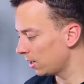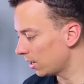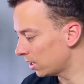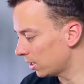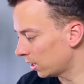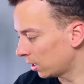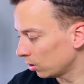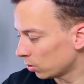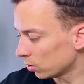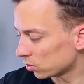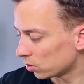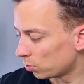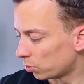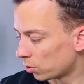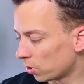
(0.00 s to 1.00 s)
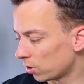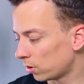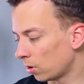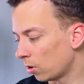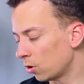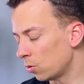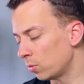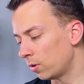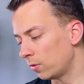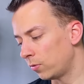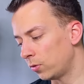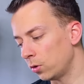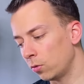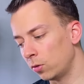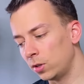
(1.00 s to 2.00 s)
And then I also brought home a
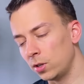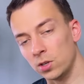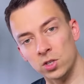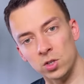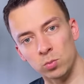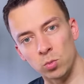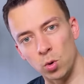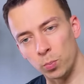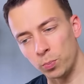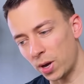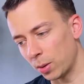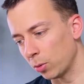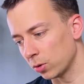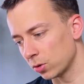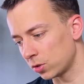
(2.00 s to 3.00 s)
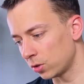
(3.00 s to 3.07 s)
few of these small pebbles.